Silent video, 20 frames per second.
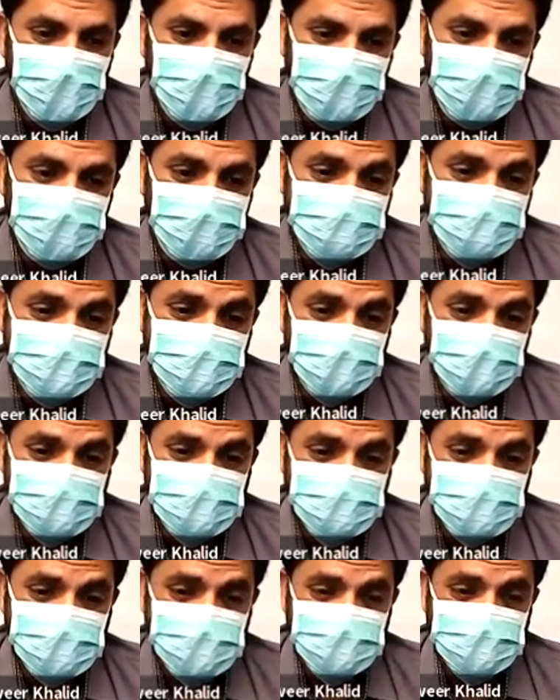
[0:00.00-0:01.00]

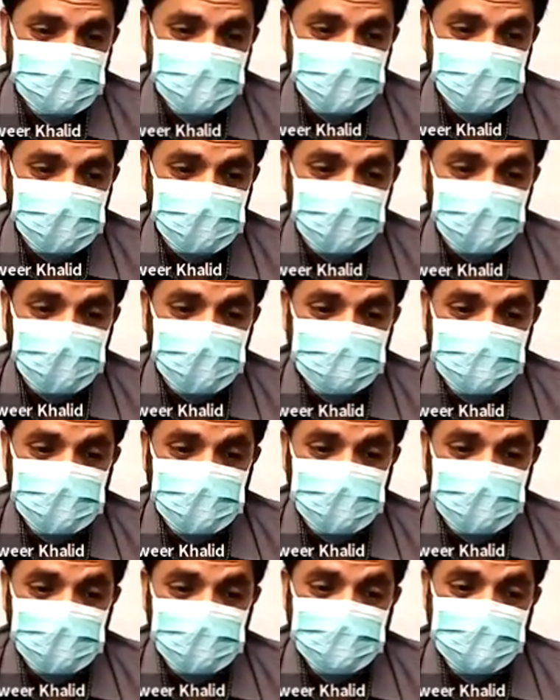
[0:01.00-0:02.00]
Investigation in suspected
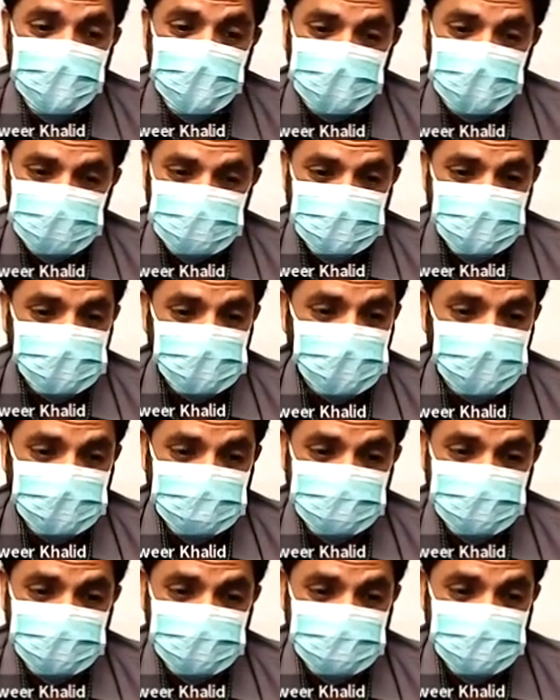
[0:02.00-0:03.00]
ascites, diagnostic
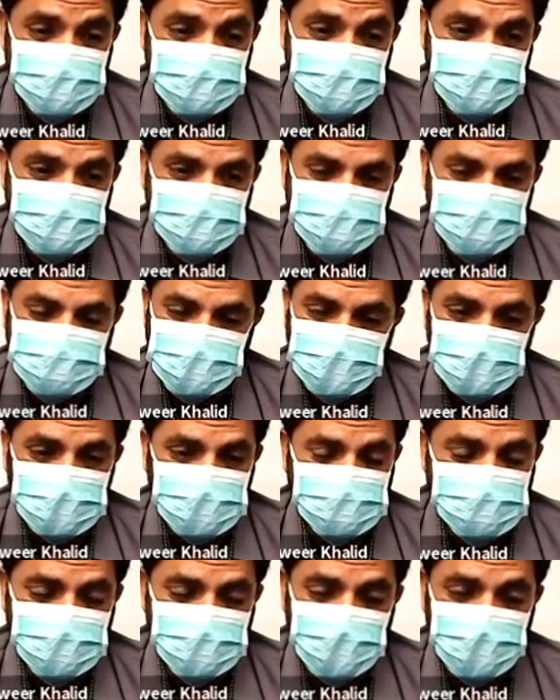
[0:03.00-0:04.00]
paracentesis that is
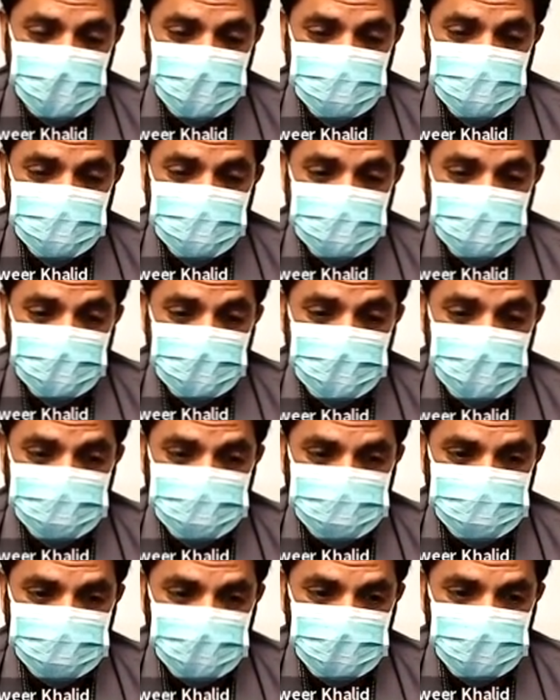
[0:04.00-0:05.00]
very necessary
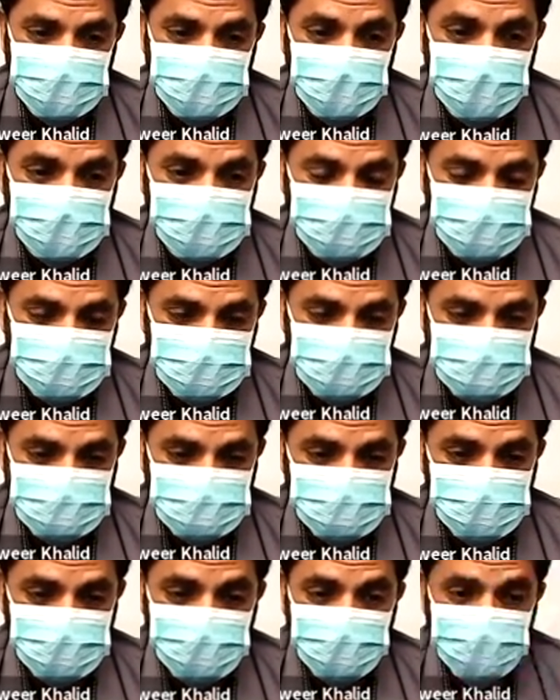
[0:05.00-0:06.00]
whenever there is a
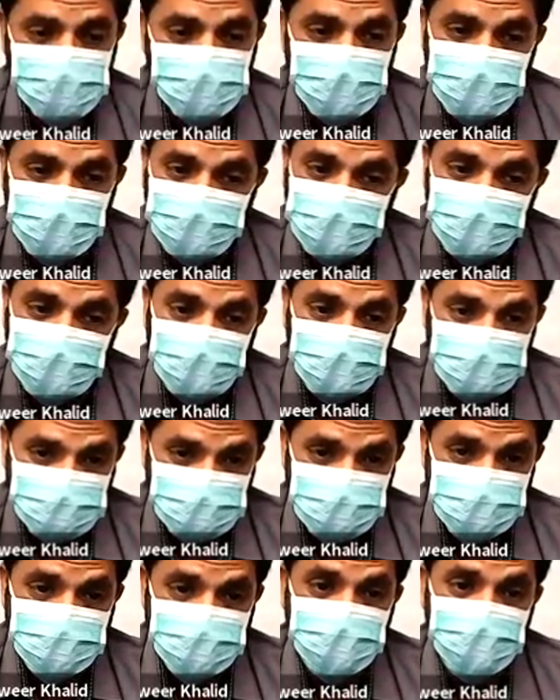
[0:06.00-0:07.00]
fluid, and then
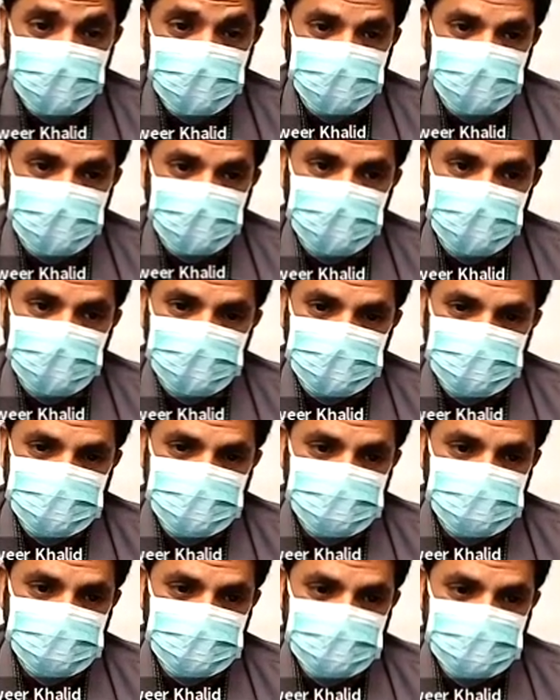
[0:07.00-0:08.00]
specifically when the patient
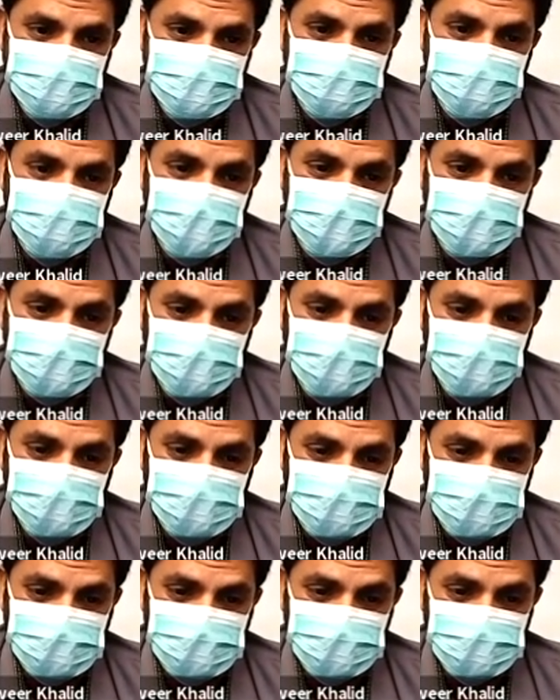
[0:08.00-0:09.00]
presents with the abdominal
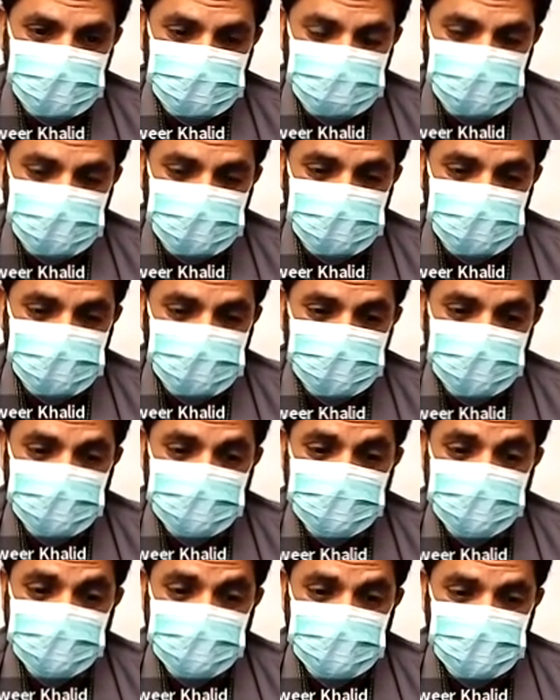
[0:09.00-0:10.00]
pain and the fever,
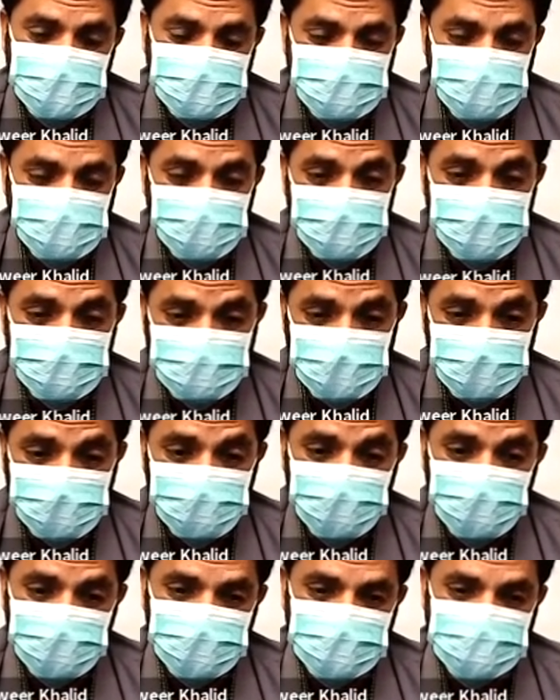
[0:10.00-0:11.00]
and it should be sent
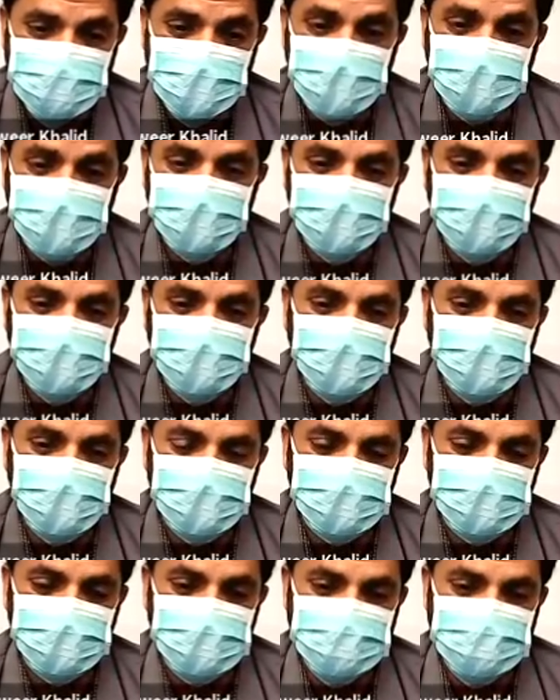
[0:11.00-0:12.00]
for the ascitic DR
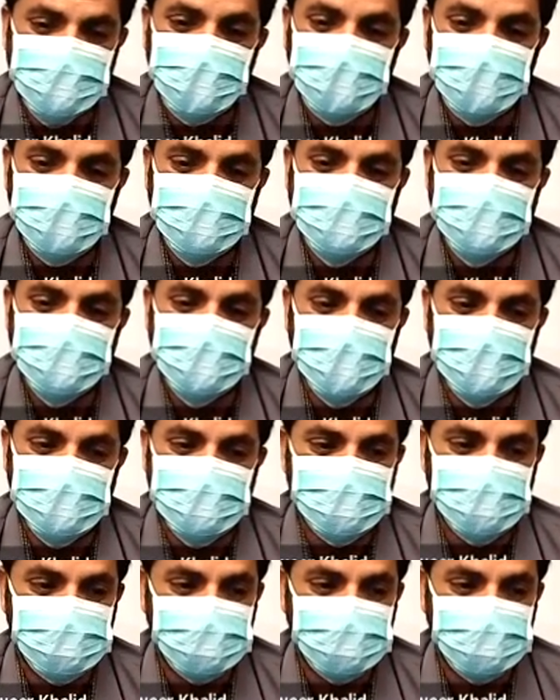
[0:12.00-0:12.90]
and ascitic CS.